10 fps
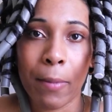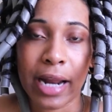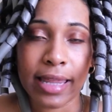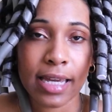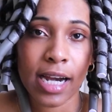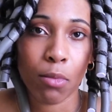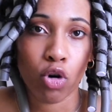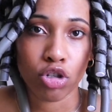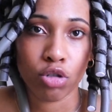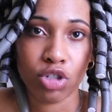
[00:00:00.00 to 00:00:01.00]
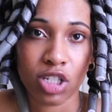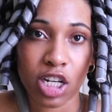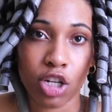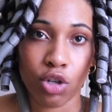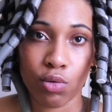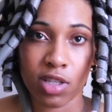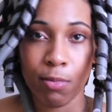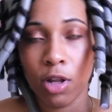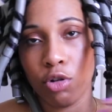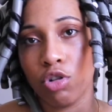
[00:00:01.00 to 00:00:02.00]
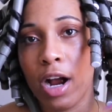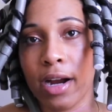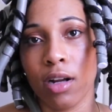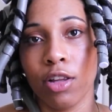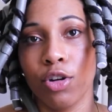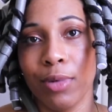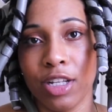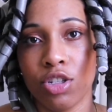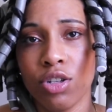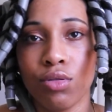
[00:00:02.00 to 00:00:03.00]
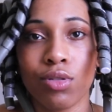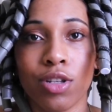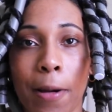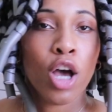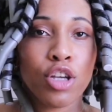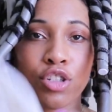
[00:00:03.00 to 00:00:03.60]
but i think i'm also just gonna use the blow dryer a little bit too so